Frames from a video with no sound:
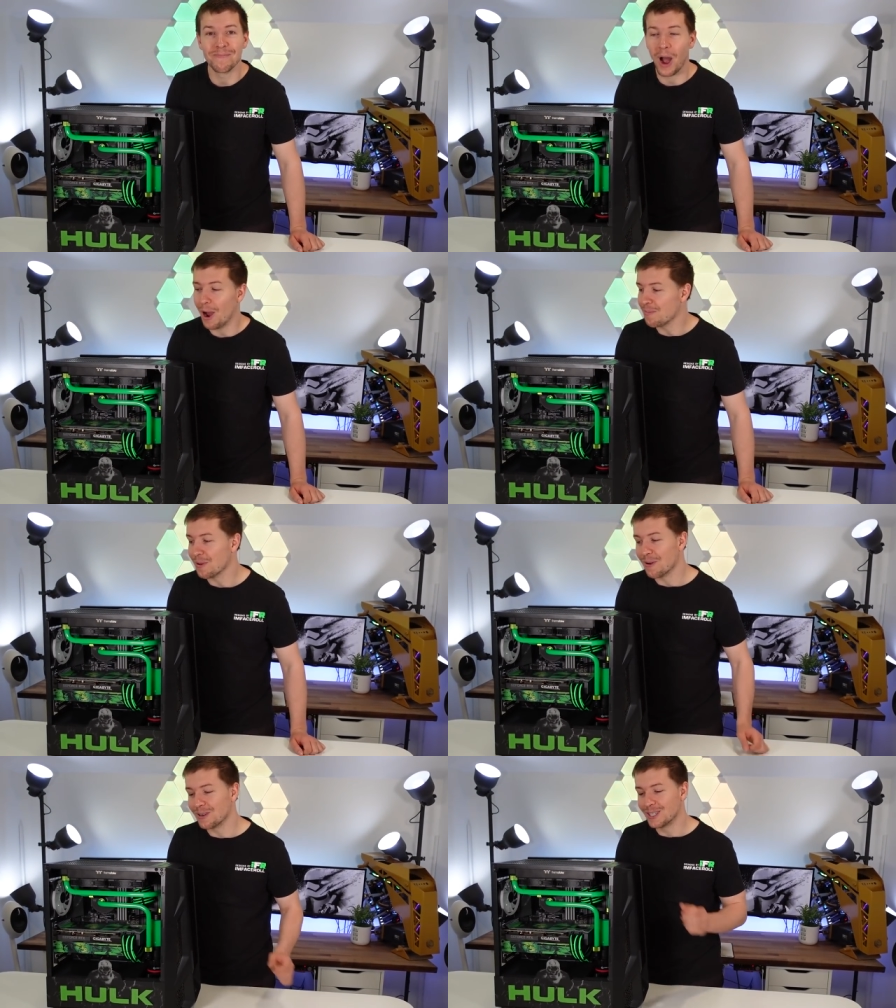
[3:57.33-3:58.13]
I hope
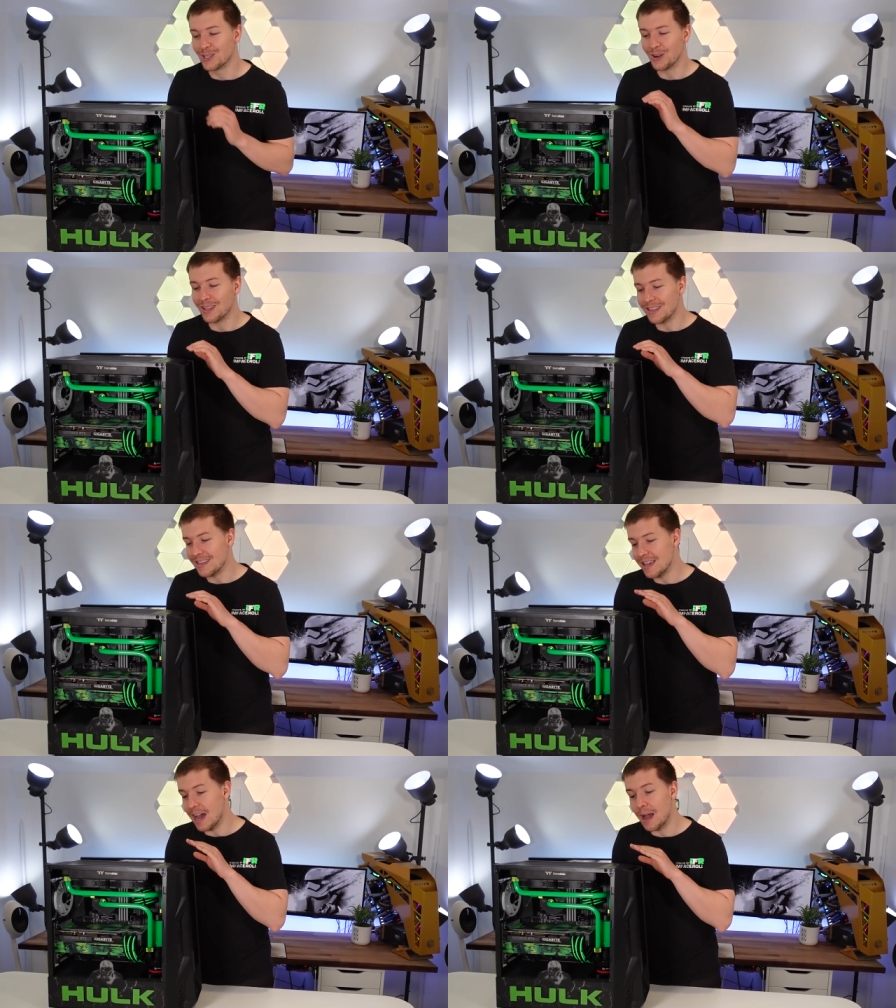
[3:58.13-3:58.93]
you all enjoyed
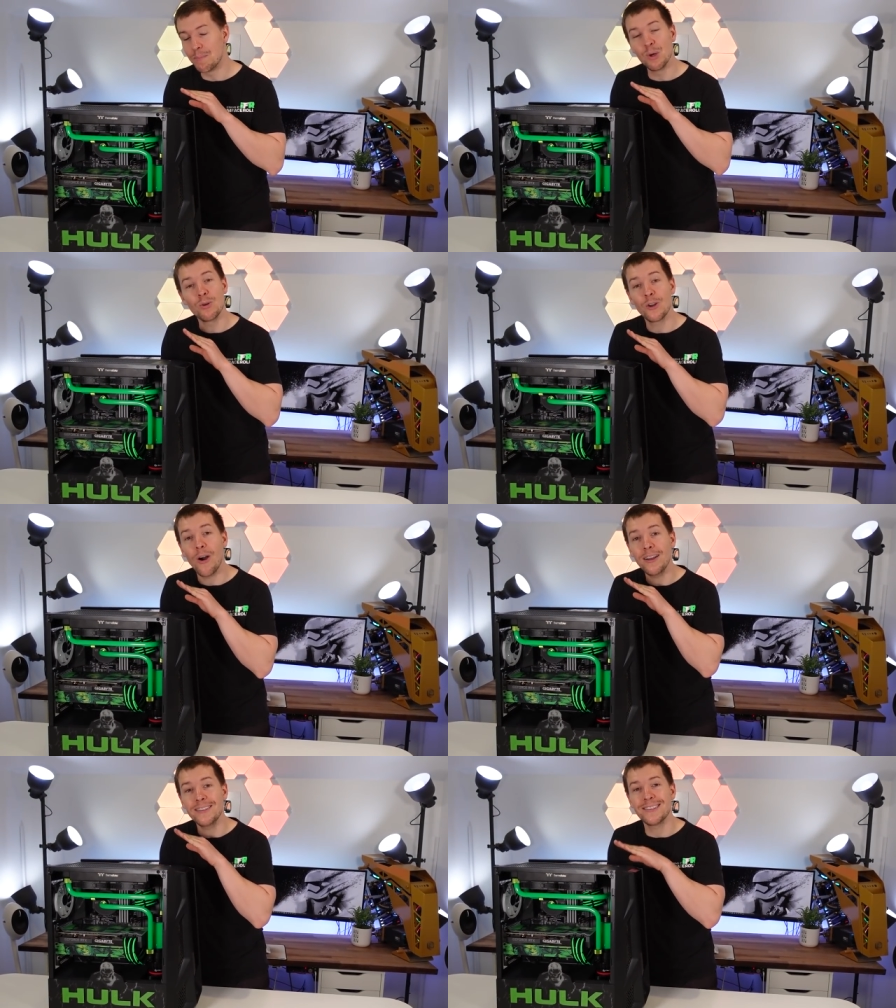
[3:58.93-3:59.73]
the uh, build,
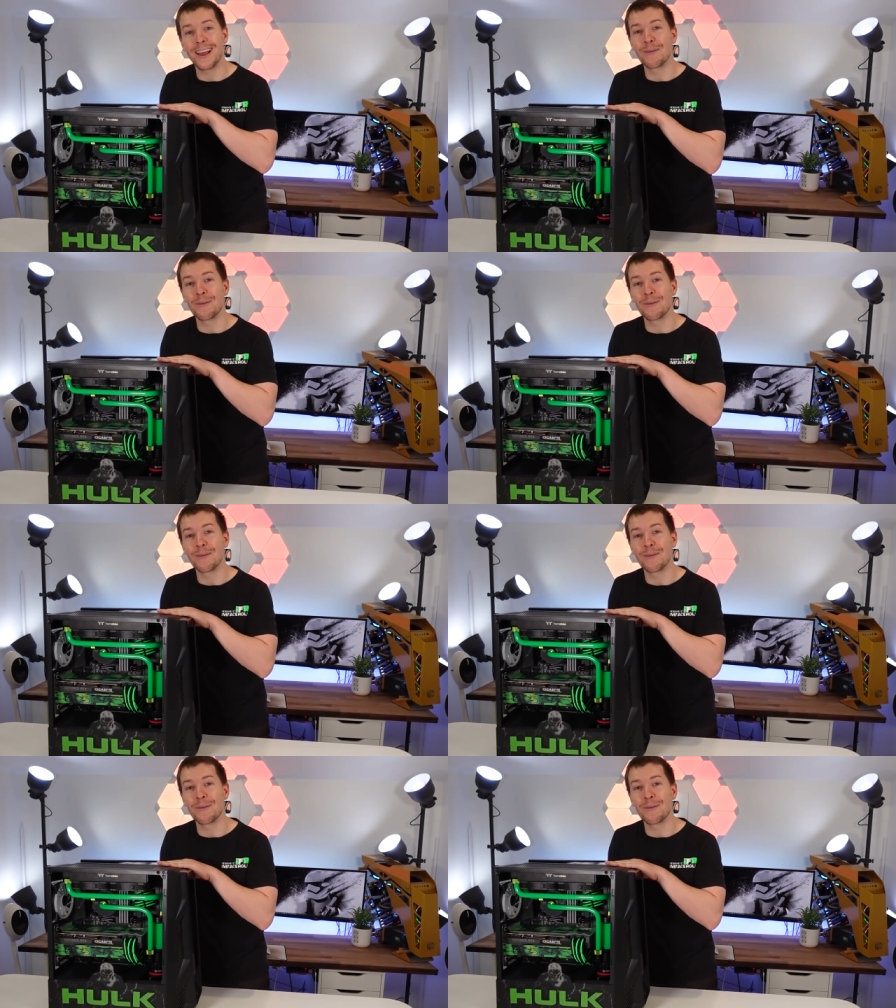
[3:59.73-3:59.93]
guys.